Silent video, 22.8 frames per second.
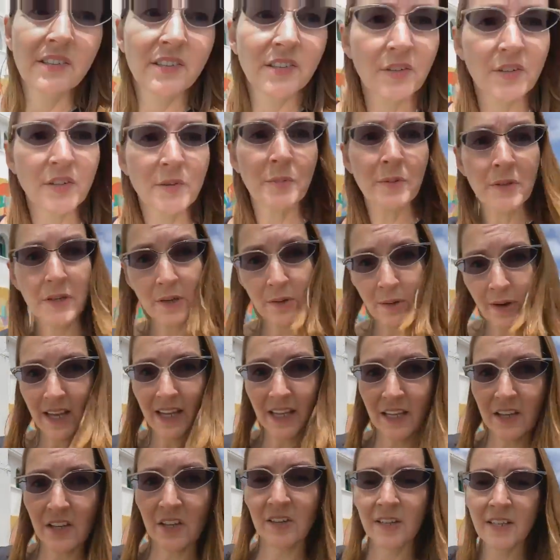So it's pretty
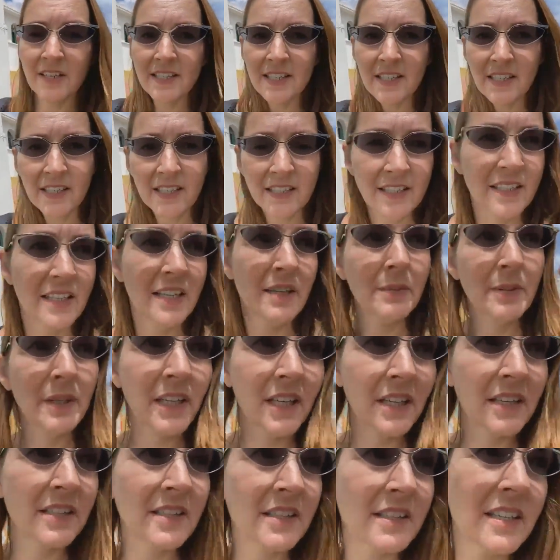quiet here in Asliah today
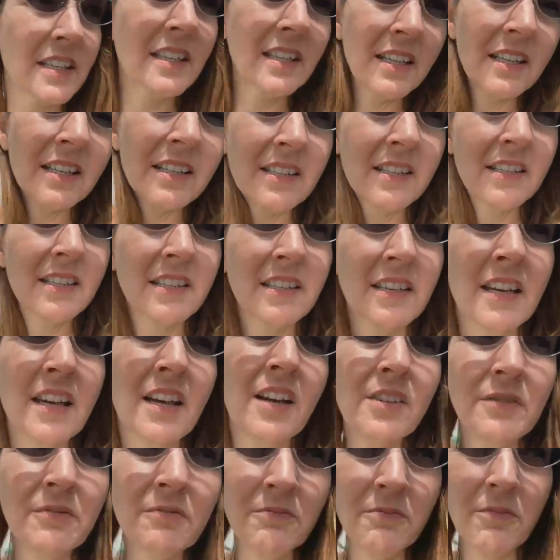because it is
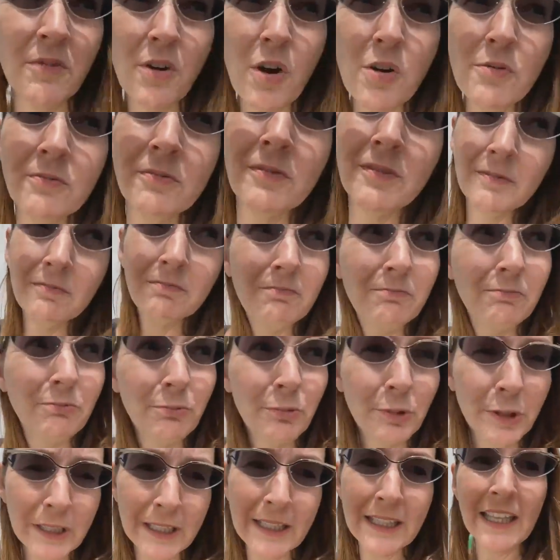
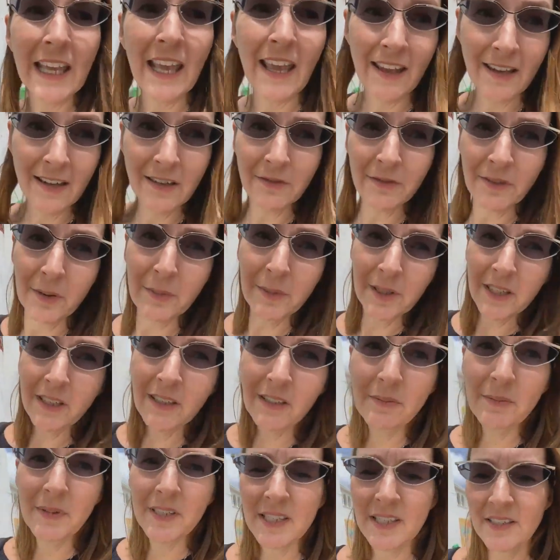really the end of
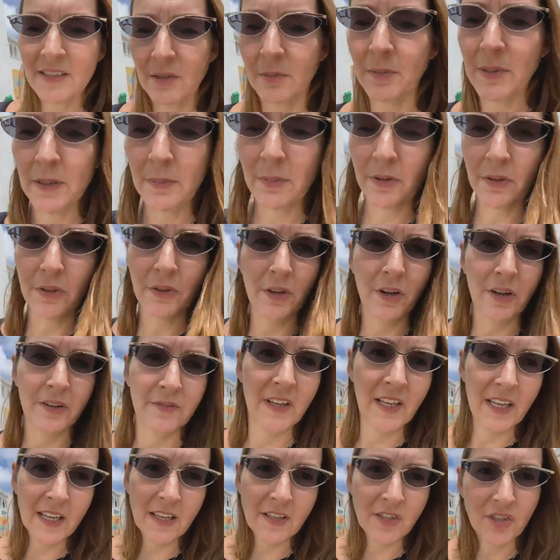Ramadan, but still people are on
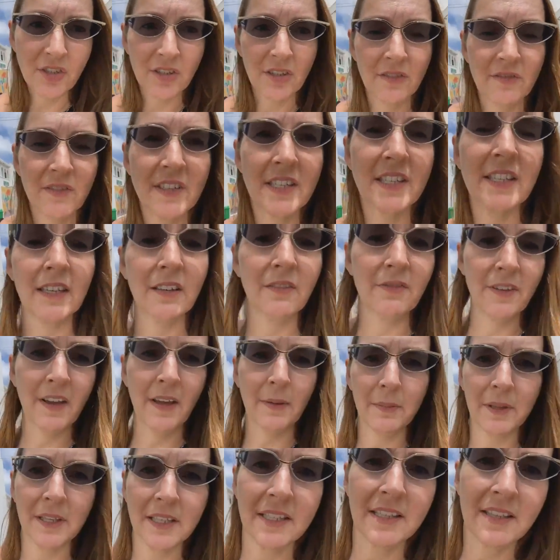vacation and visiting
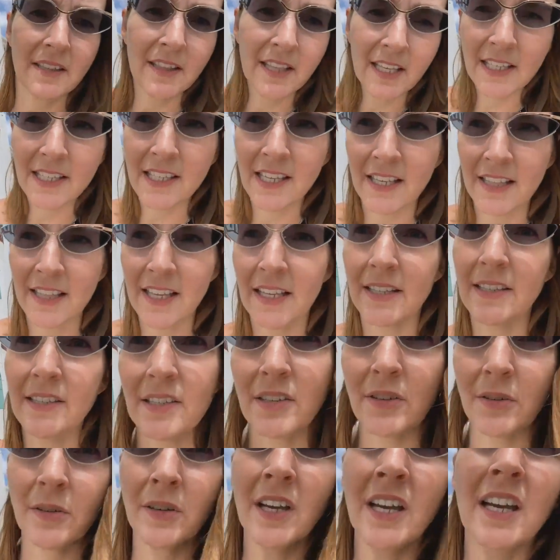families and things like that.
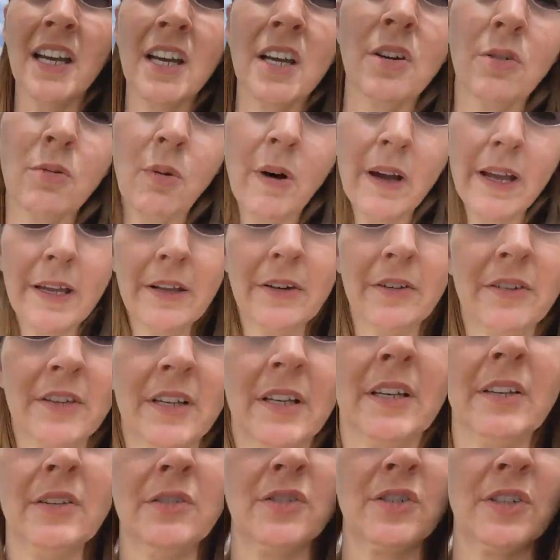So quieter than it